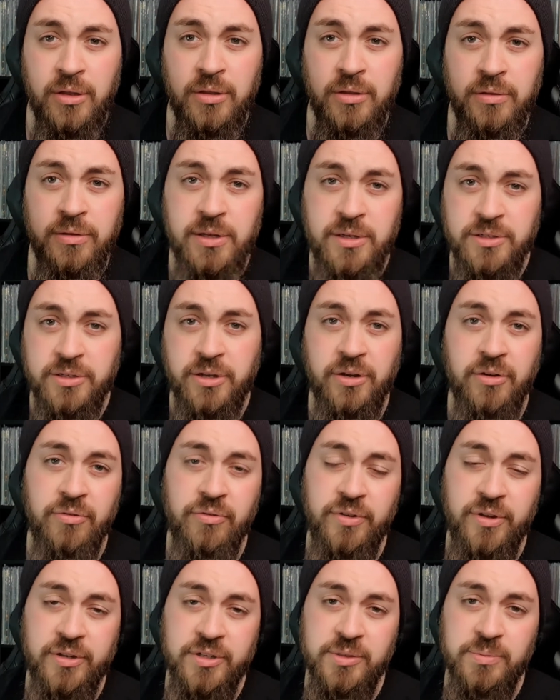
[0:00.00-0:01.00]
these kind of
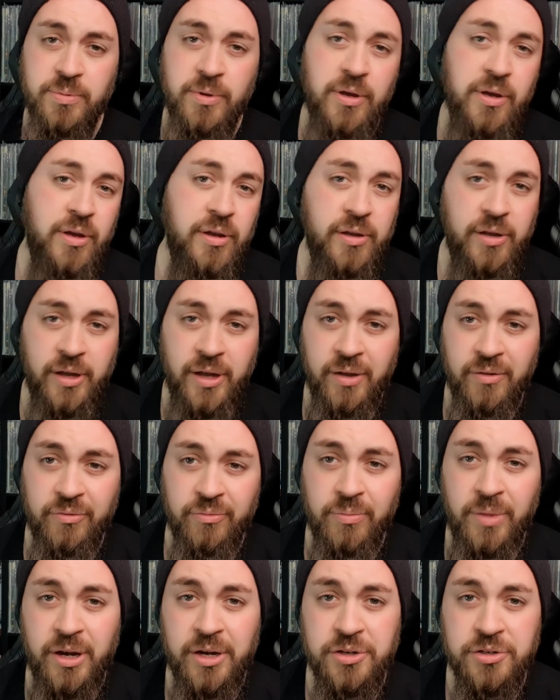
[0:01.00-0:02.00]
things, but I
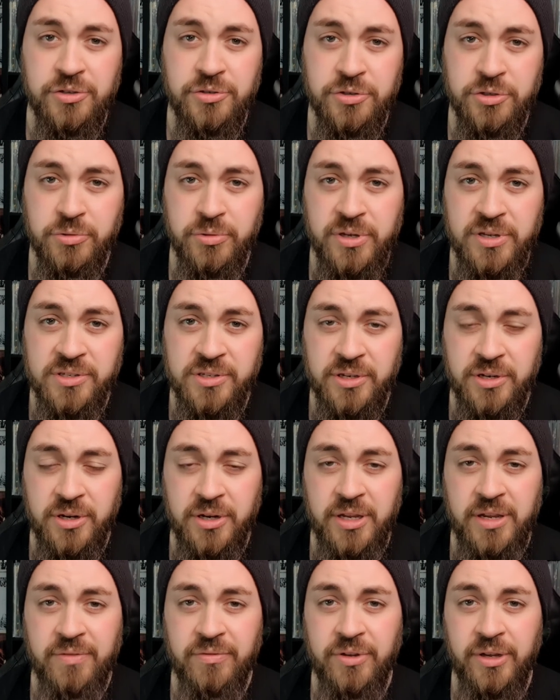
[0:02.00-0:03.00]
have managed to squeeze in an
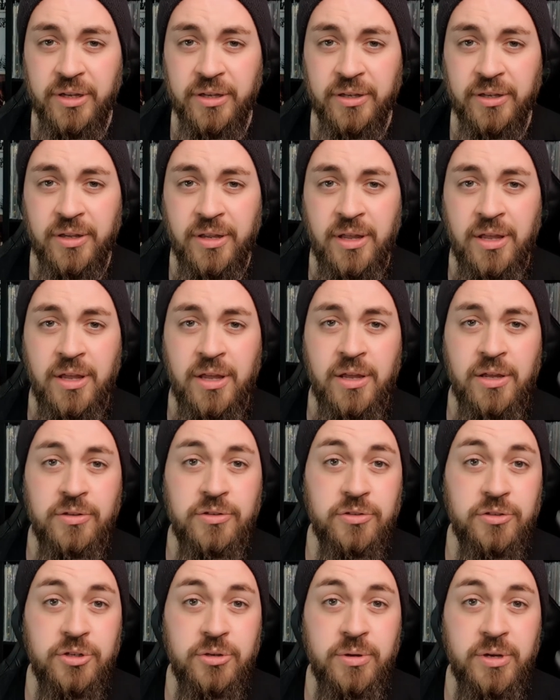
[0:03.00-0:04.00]
evening
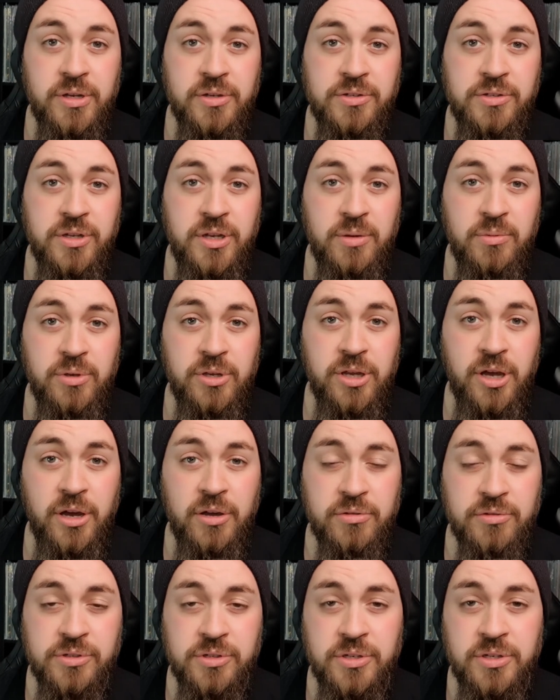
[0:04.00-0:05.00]
to do it. So here we
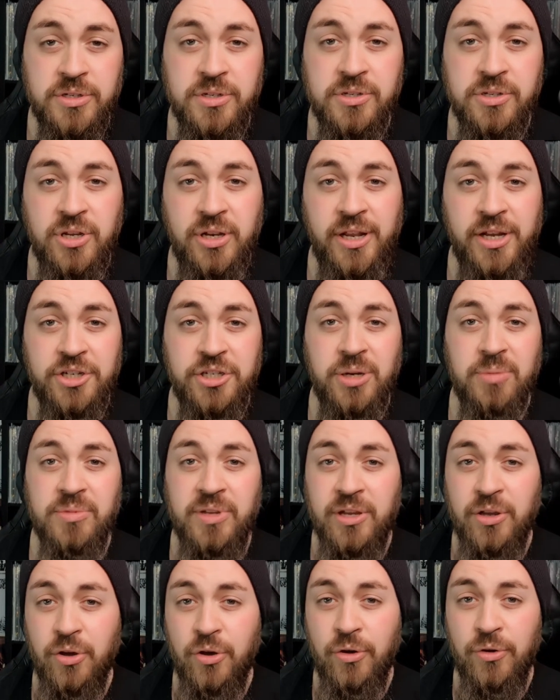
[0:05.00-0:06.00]
go. So this is a collection
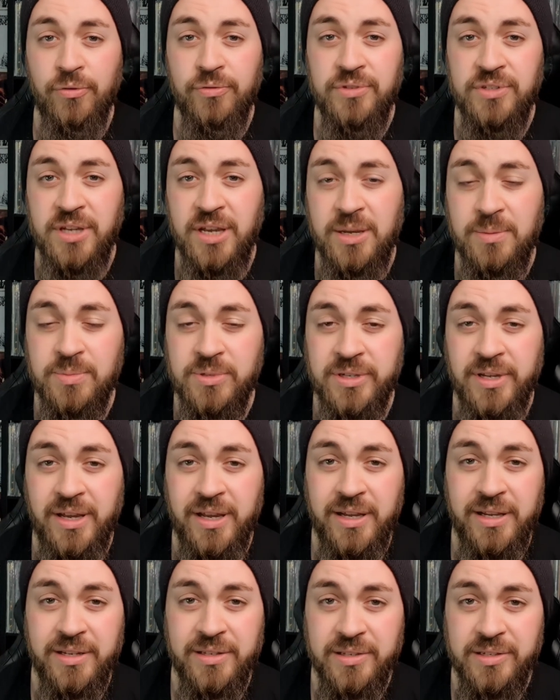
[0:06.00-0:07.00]
update of tapes
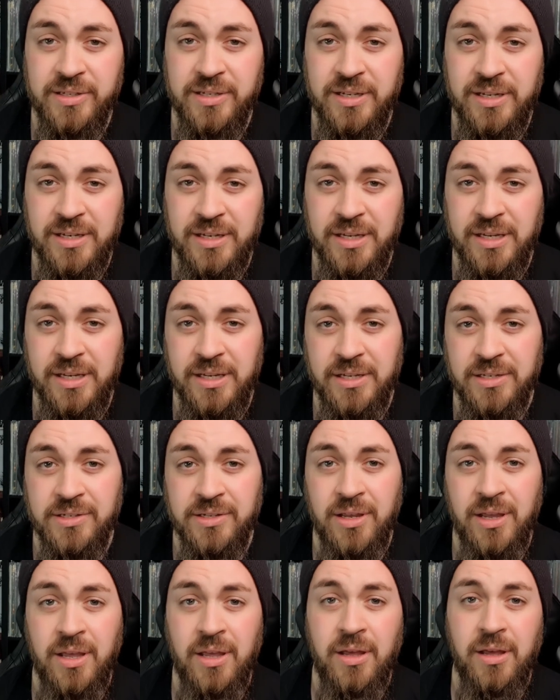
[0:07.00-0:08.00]
and CDs.
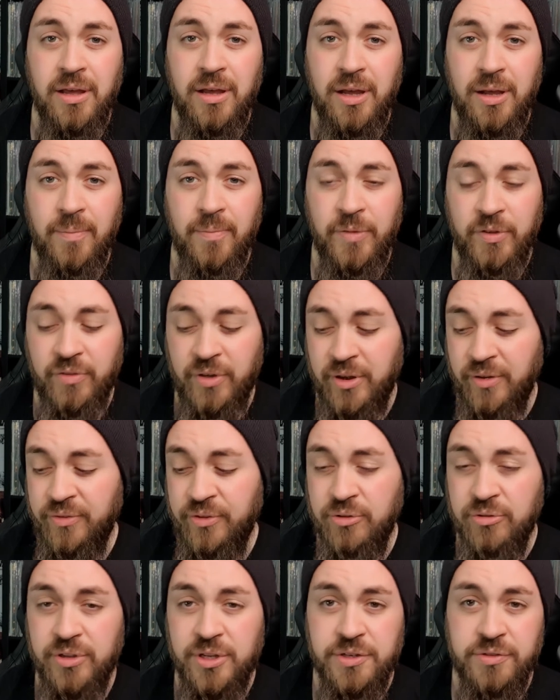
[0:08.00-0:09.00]
I've had a
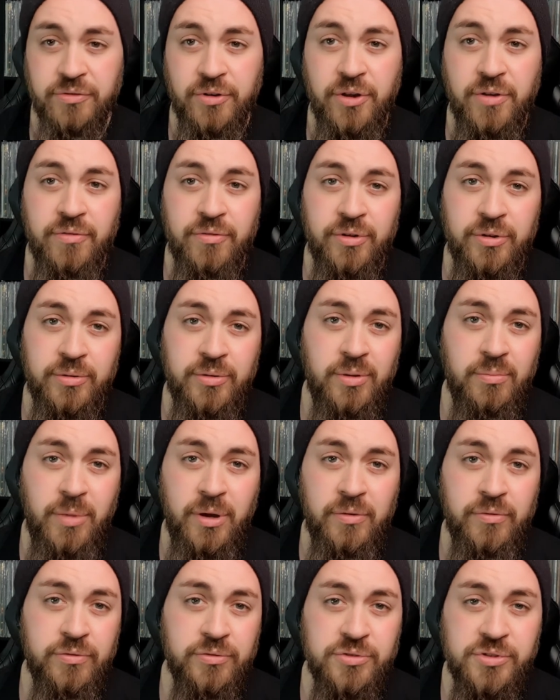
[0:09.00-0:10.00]
few of these for over a
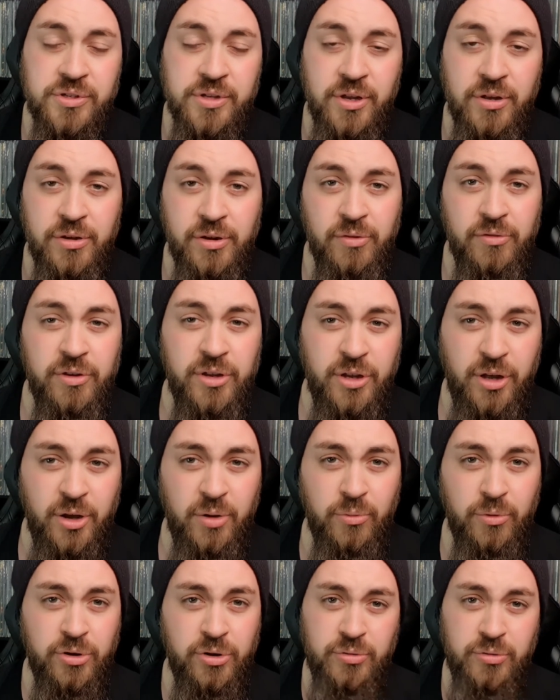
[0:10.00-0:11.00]
month or so, and I kind
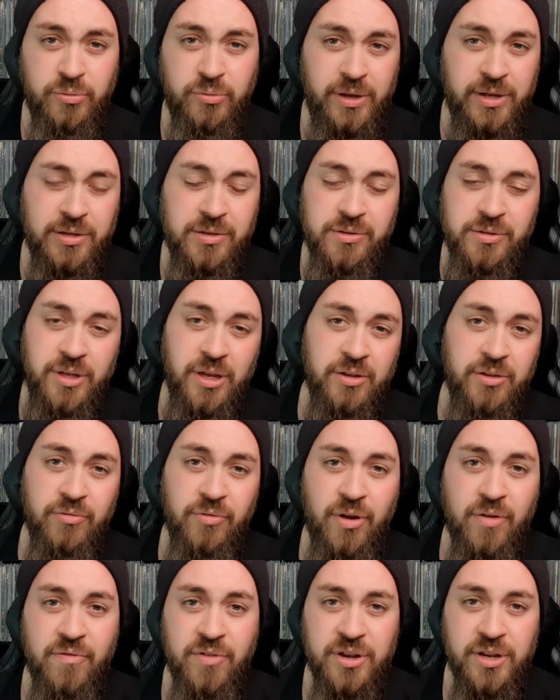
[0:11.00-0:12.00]
of wanted to wait and get the
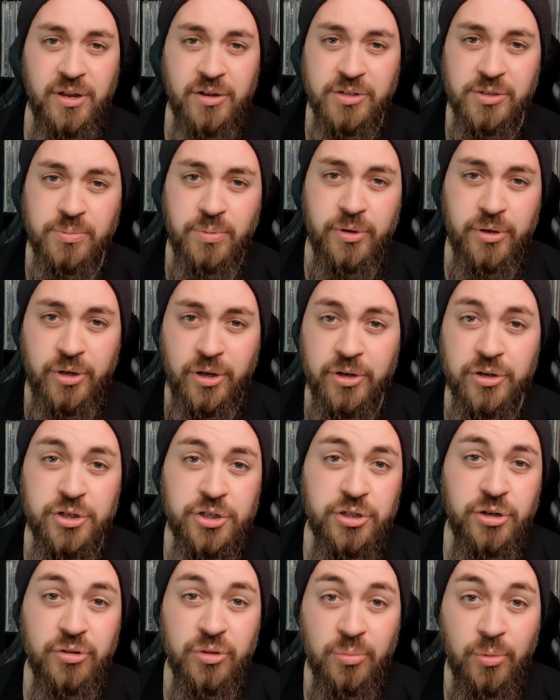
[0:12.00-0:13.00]
right video to kind of
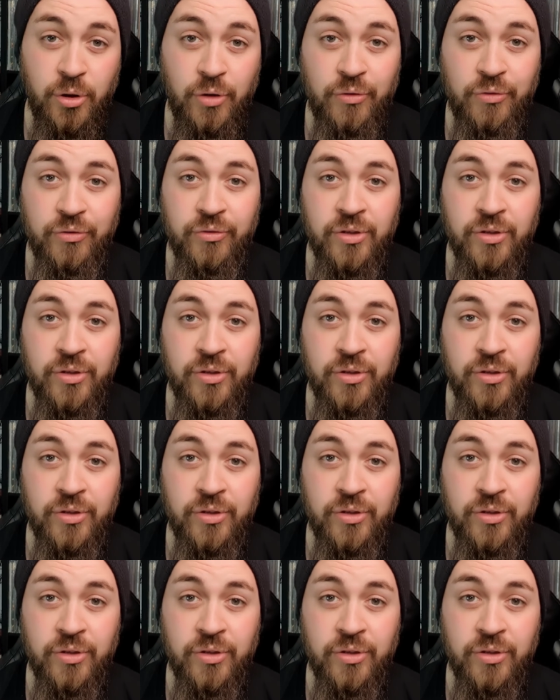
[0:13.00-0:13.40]
show them off.